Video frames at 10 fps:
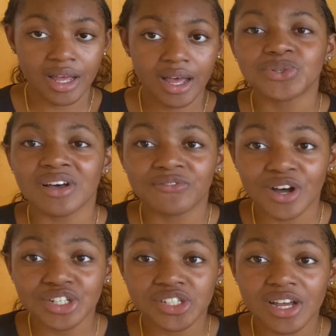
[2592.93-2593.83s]
So a
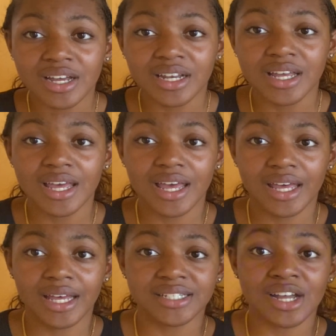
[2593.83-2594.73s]
function
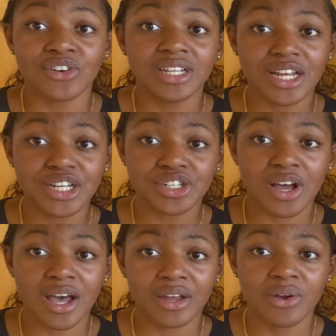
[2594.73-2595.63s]
is a
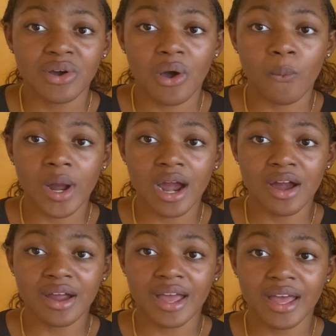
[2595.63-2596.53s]
relation
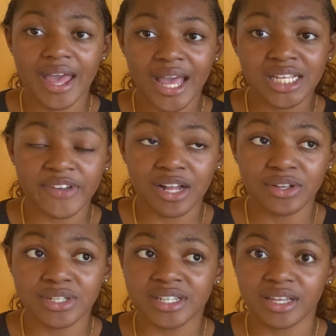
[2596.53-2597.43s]
where x values,